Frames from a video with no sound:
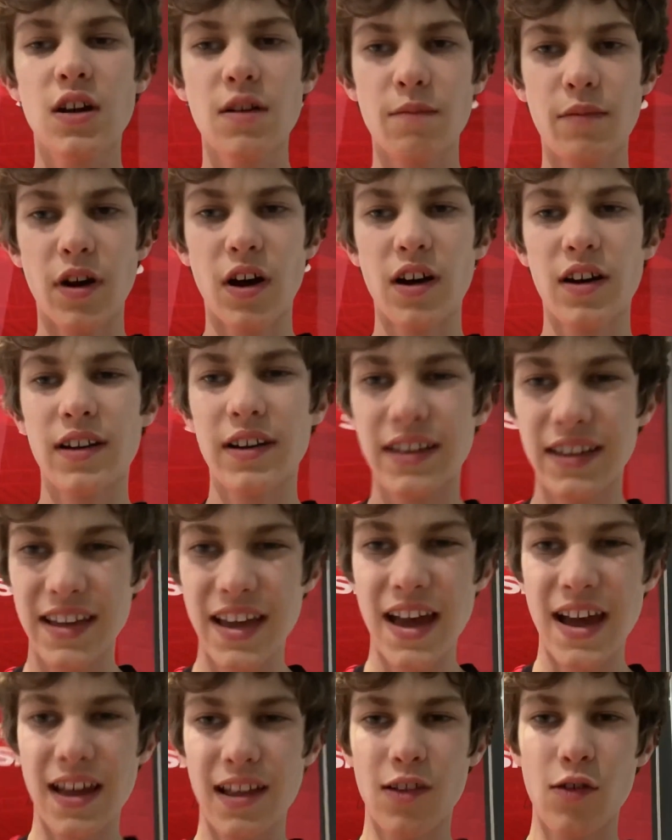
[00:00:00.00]
But
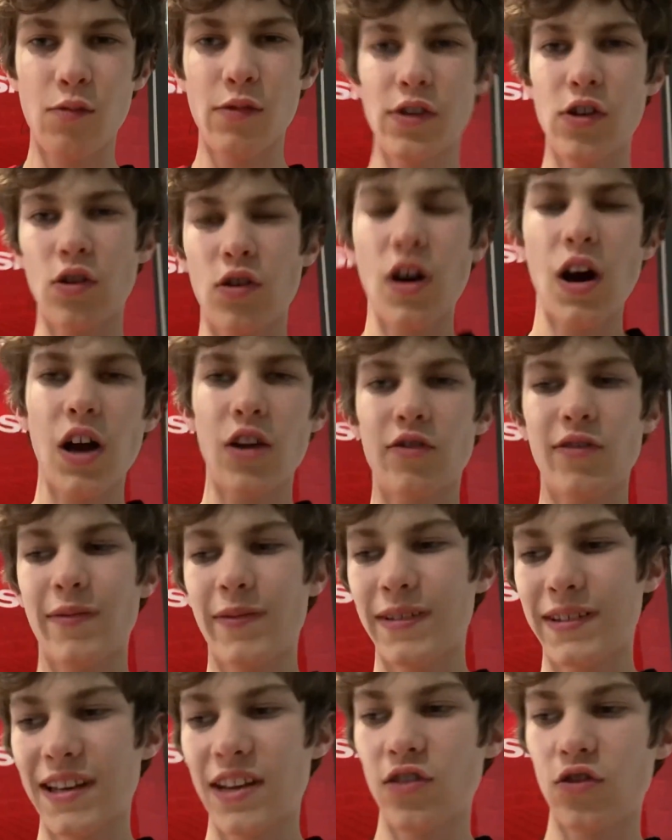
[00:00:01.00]
yeah, we're not
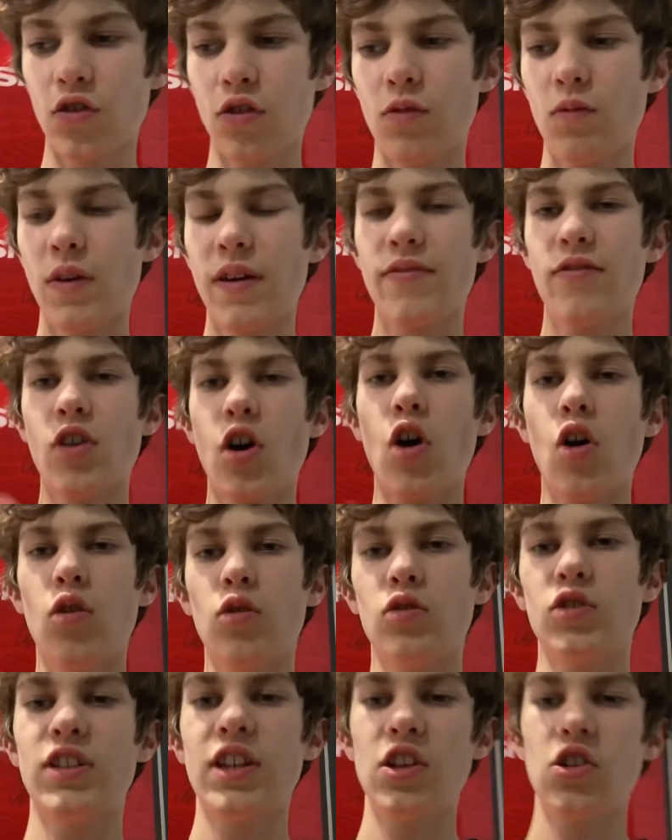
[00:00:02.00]
100% sure with the
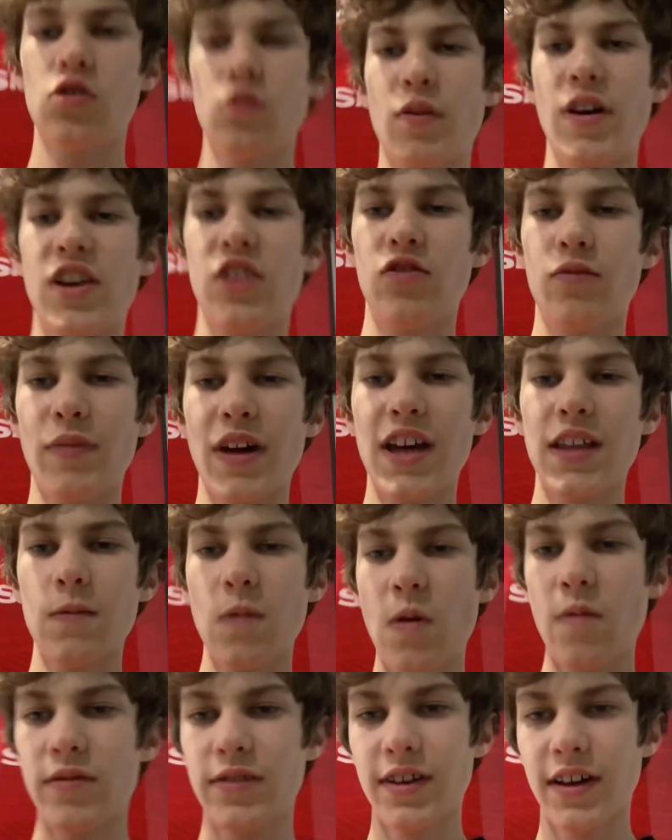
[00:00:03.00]
whole situation. But at the
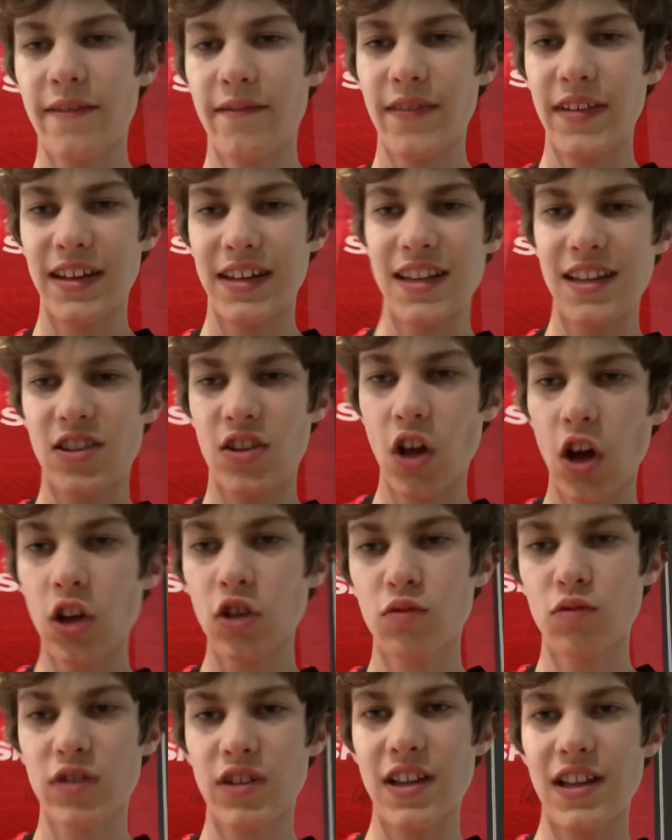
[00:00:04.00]
moment, I think he does
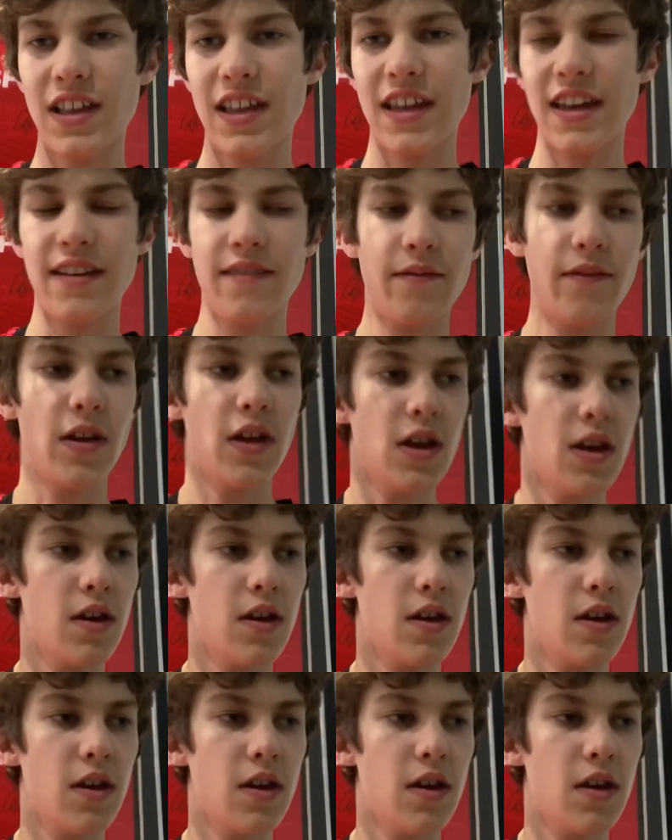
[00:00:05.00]
want to leave.